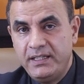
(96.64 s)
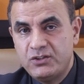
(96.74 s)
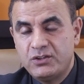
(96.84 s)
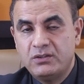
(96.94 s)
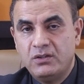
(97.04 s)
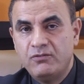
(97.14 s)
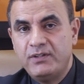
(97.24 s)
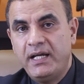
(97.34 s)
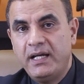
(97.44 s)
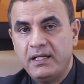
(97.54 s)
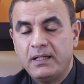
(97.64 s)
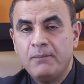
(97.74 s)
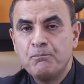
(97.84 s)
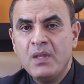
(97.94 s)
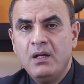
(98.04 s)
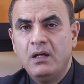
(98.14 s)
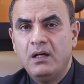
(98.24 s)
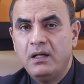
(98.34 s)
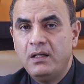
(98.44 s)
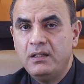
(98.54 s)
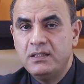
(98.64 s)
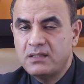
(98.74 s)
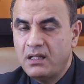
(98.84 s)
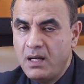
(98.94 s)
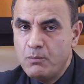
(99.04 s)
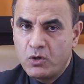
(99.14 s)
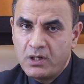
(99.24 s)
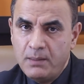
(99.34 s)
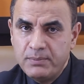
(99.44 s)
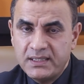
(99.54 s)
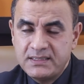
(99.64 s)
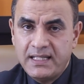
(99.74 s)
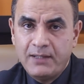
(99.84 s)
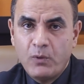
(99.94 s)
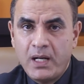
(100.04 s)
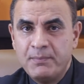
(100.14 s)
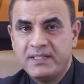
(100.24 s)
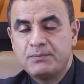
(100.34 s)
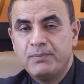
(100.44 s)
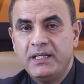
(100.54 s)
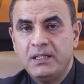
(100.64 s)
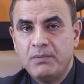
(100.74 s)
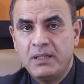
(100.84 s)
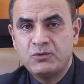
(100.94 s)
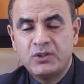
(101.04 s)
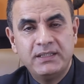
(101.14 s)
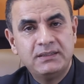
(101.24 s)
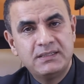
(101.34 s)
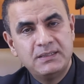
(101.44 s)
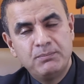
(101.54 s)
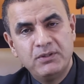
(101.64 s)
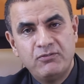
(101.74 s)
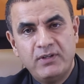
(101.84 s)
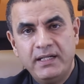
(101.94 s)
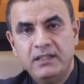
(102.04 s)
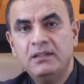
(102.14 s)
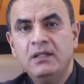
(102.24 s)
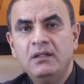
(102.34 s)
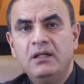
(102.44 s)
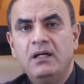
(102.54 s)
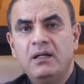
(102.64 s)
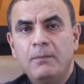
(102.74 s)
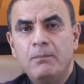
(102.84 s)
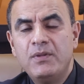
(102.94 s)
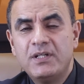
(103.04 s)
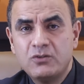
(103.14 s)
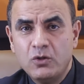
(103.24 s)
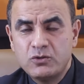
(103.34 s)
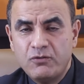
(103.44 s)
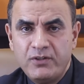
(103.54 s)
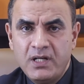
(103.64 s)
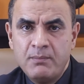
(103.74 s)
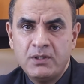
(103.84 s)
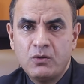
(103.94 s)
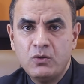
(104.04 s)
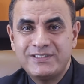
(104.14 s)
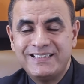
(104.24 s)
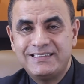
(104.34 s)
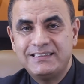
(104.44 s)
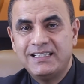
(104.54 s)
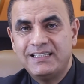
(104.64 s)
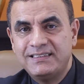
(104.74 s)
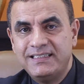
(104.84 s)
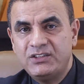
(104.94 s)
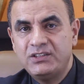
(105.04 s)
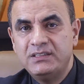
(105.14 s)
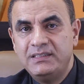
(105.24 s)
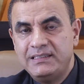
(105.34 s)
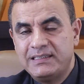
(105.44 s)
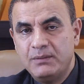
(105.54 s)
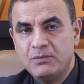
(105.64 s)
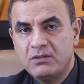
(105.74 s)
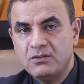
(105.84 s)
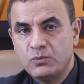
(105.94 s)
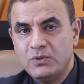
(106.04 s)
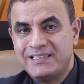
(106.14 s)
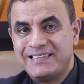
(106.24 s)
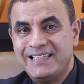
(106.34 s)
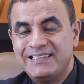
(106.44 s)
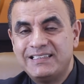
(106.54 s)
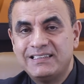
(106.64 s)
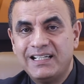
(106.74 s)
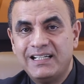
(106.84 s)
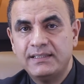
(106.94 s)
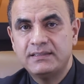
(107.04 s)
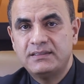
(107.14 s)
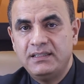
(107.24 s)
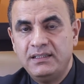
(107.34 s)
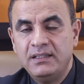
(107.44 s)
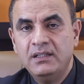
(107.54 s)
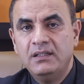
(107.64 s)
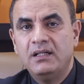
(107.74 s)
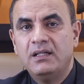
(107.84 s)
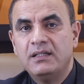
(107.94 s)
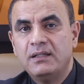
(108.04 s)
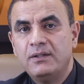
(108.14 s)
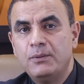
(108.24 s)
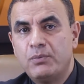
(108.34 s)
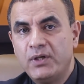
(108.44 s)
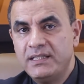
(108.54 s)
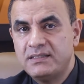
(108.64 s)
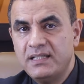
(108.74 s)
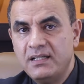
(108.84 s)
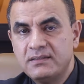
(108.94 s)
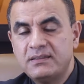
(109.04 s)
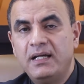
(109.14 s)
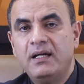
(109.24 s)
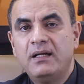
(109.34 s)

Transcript: nature of the headache. It is a lot more complex than what I'm explaining, but I'm trying to simplify it. There's also a phenomenon called sensitization. These chemicals will sensitize the brain cells,